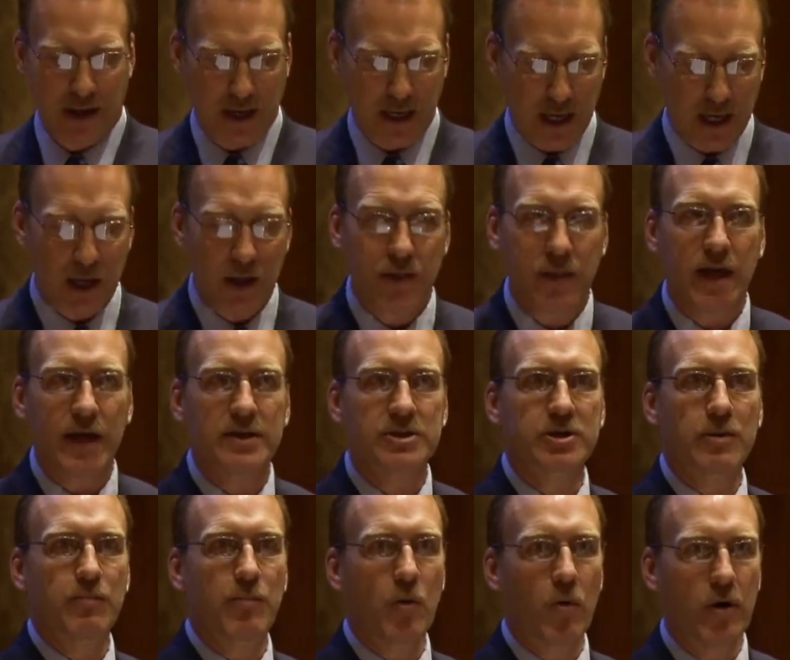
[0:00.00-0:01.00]
And they
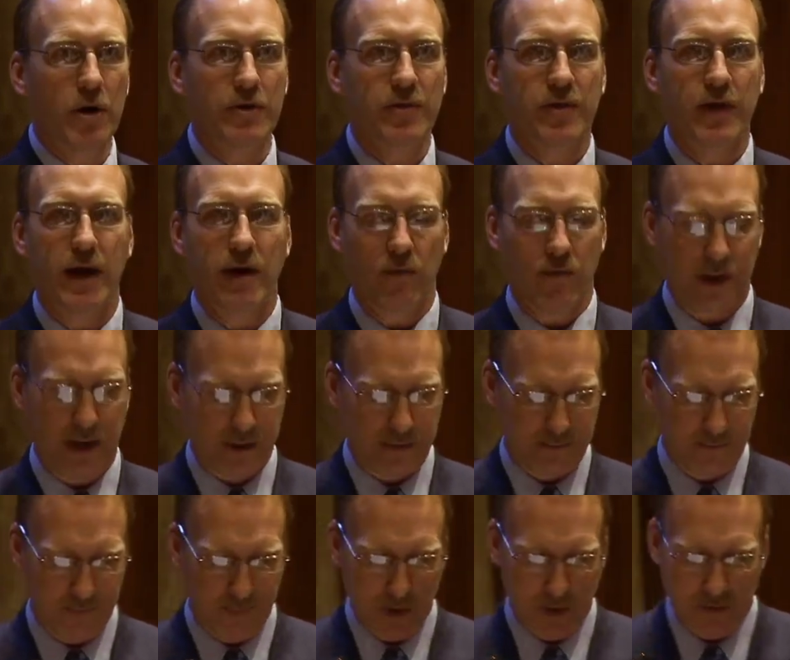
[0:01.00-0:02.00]
support it that way.
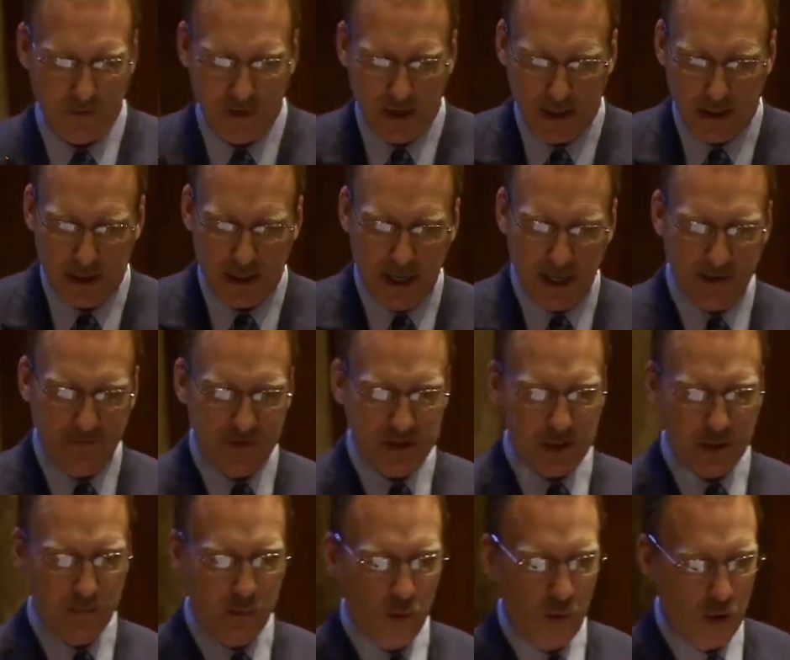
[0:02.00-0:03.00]
We've had a lot of
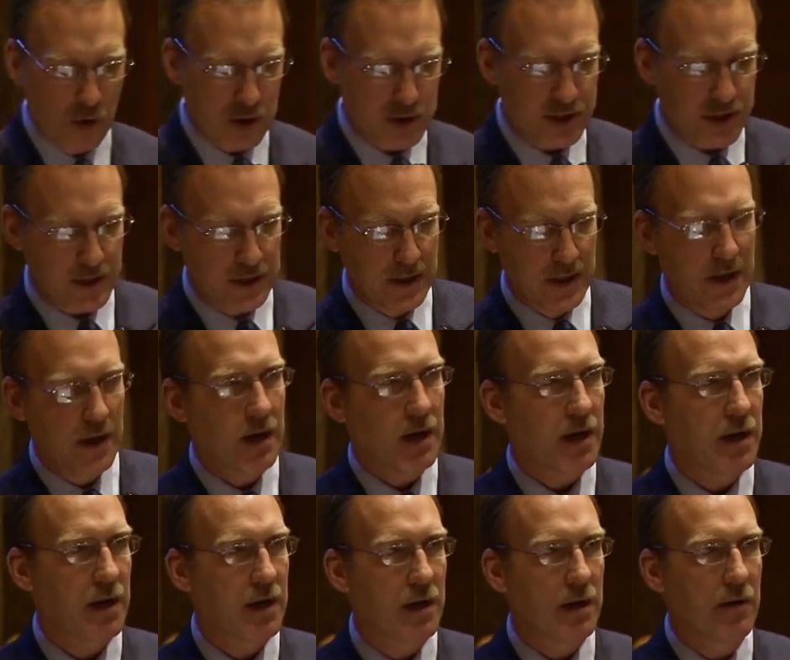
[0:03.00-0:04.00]
support
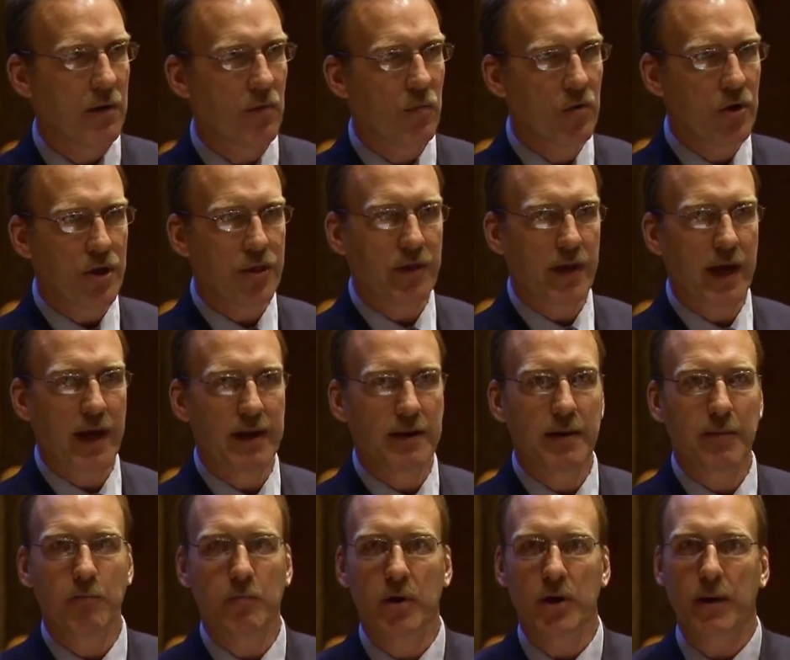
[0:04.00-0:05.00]
uh, with
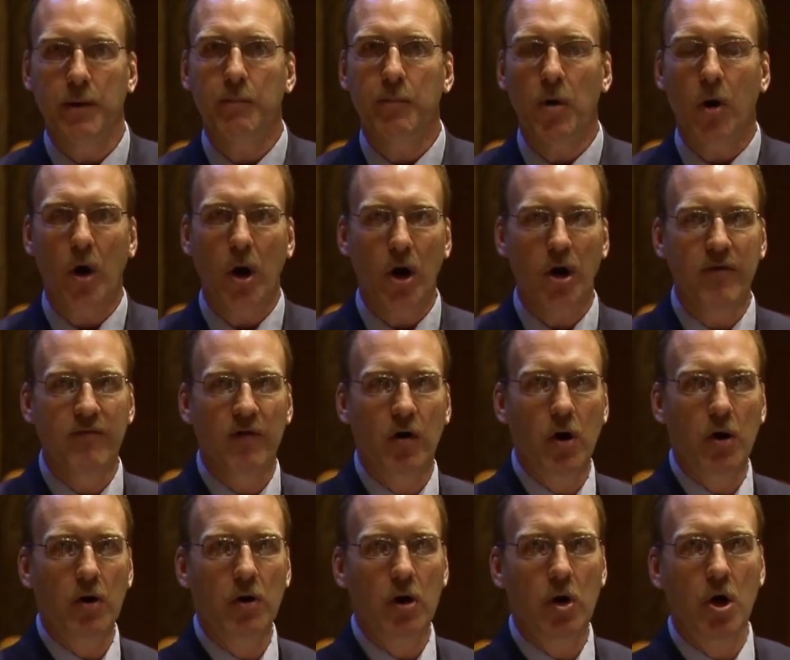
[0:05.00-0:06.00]
that. But part of
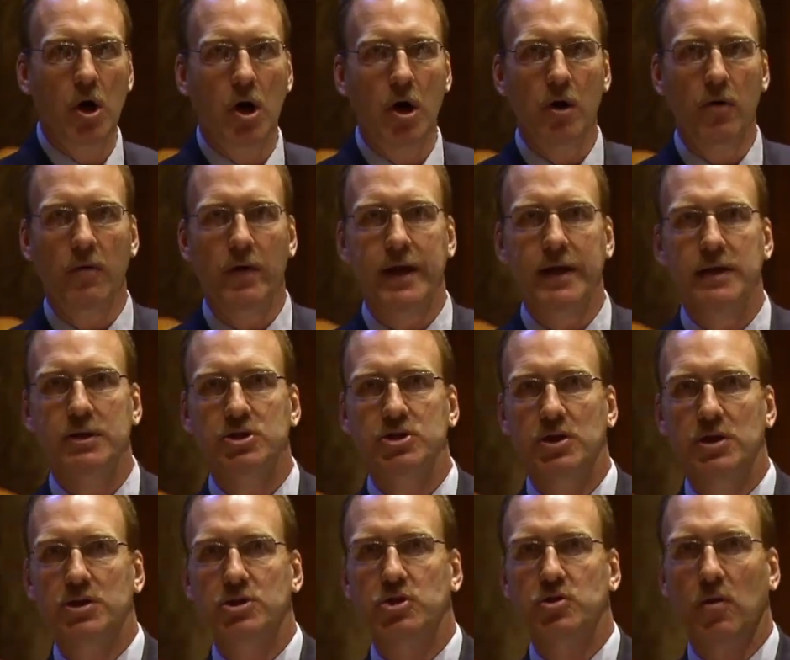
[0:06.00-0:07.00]
our long-range
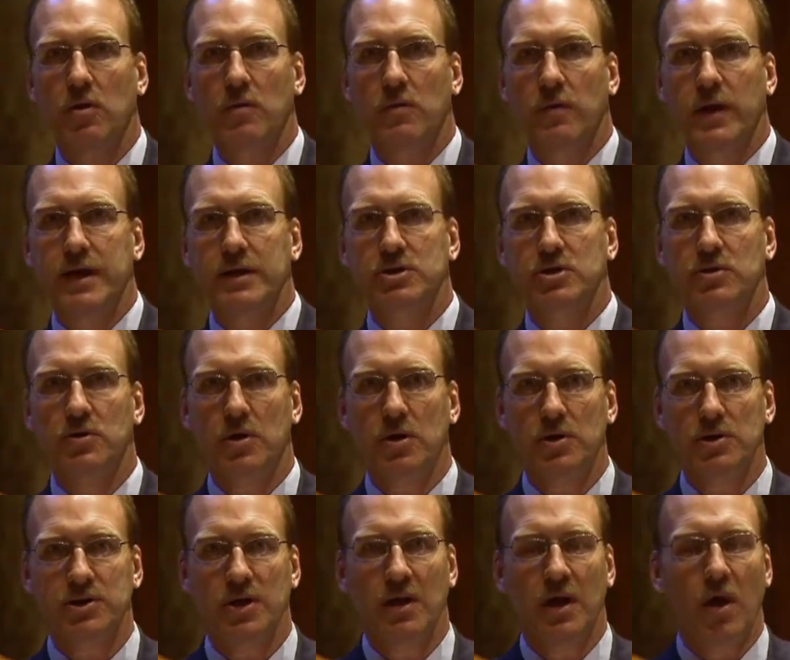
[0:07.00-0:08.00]
and short-range
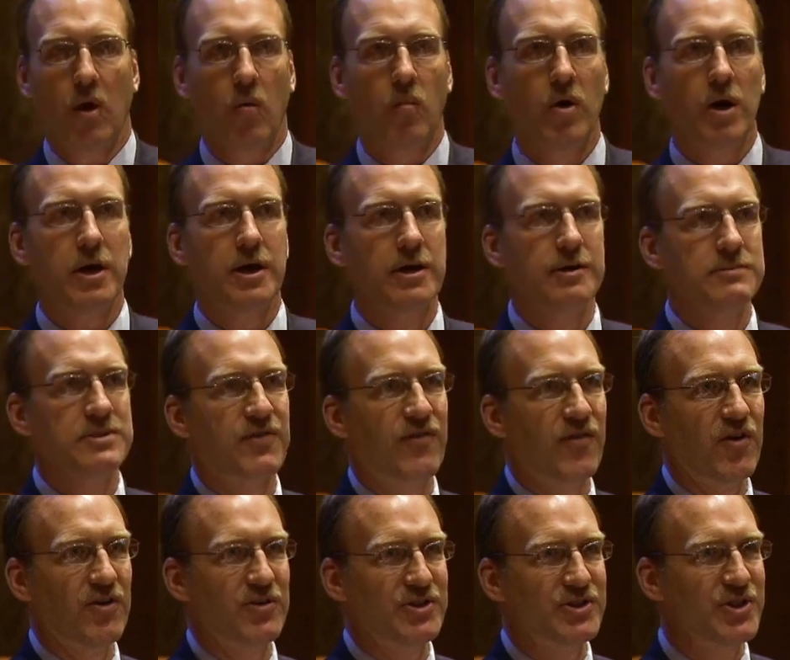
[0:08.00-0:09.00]
goals, what comes
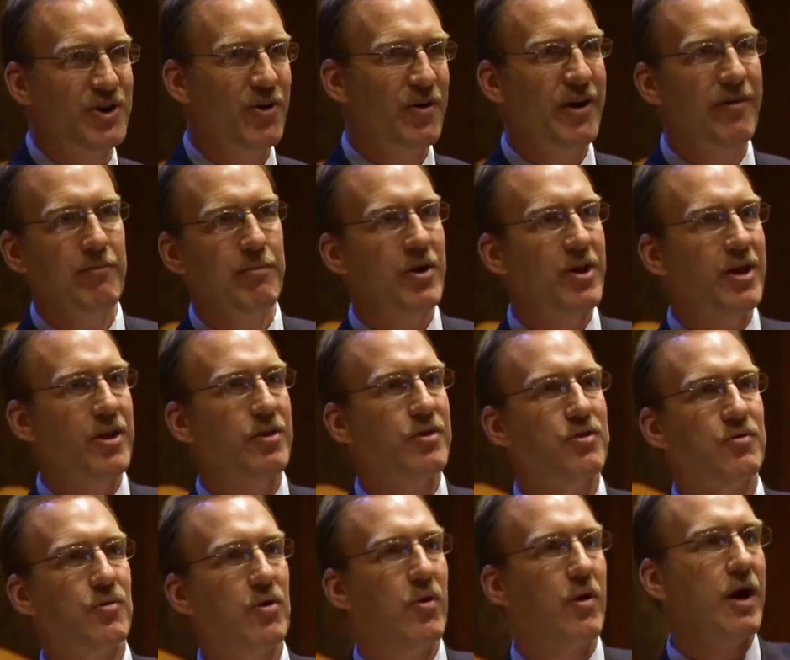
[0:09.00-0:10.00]
first? You know, everybody can
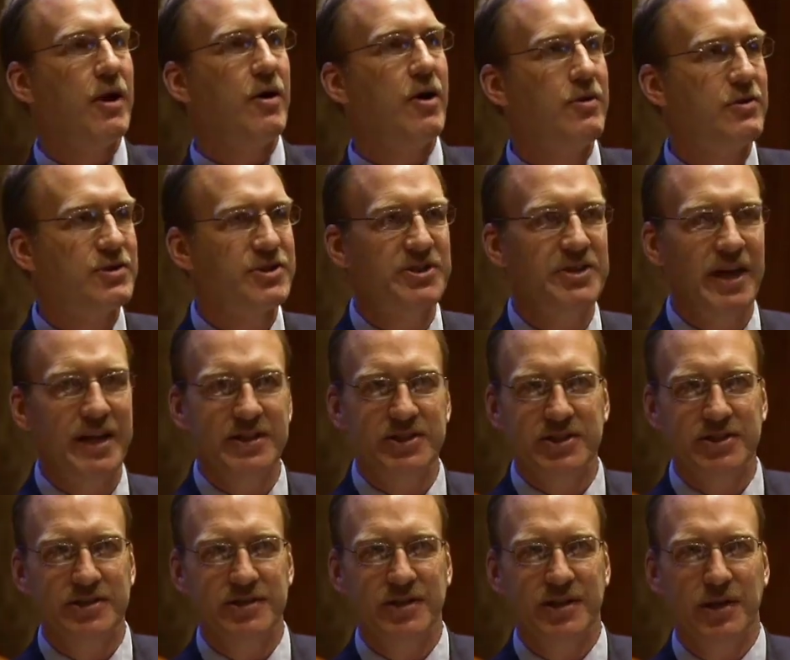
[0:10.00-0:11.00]
throw out all those
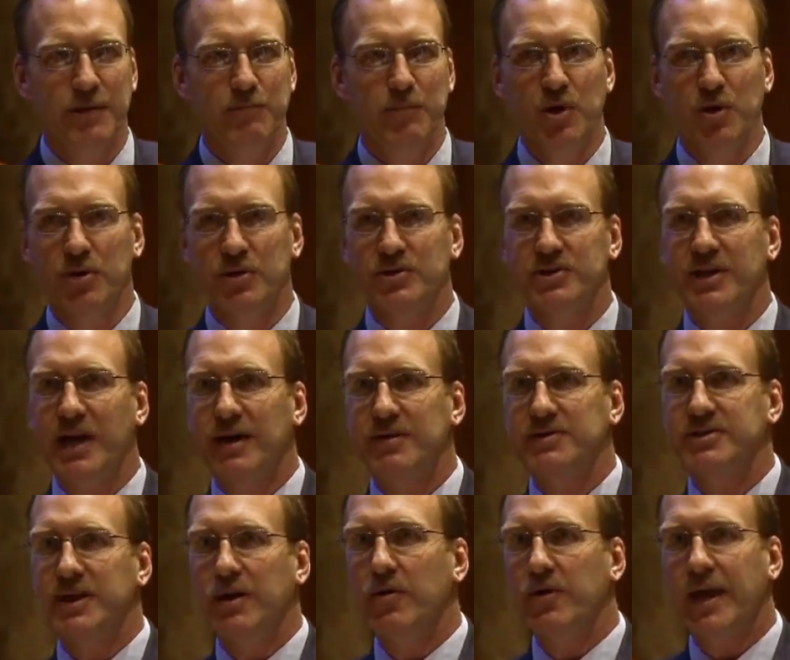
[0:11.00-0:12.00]
nice computers out and
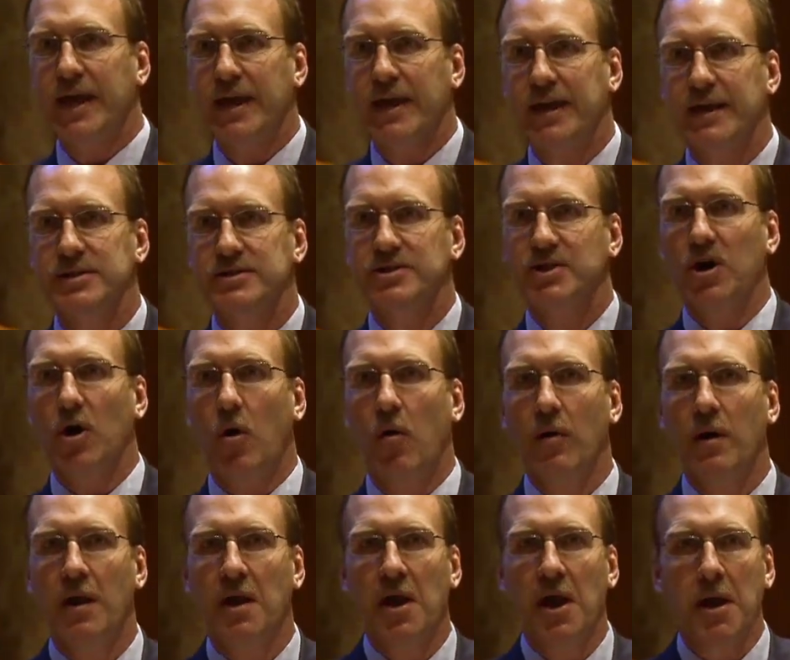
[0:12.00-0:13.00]
say, okay, kids, go.
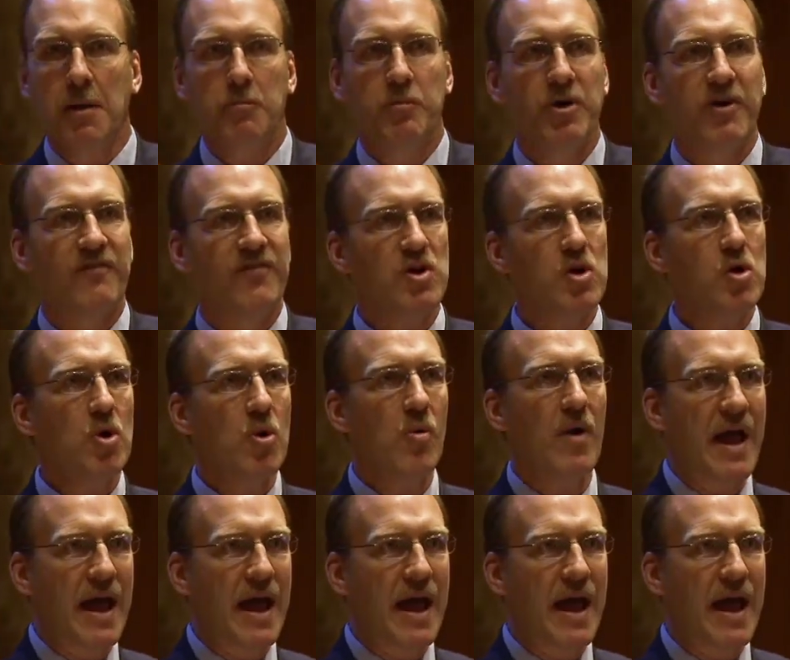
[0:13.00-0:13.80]
But if you don't